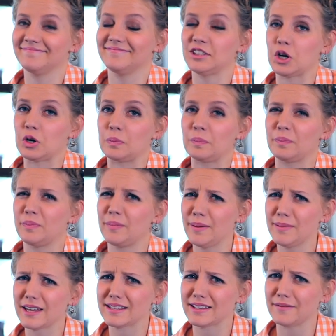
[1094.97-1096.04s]
So
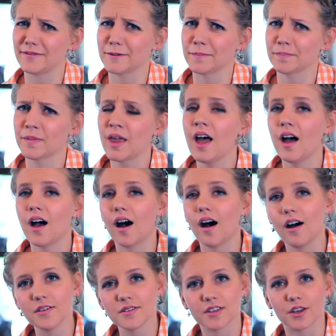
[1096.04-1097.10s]
maybe that's helpful.
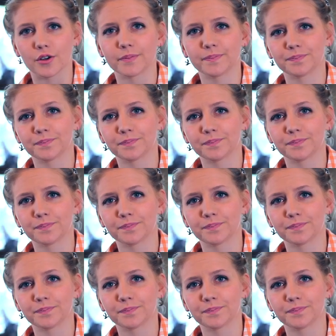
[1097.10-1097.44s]
Also,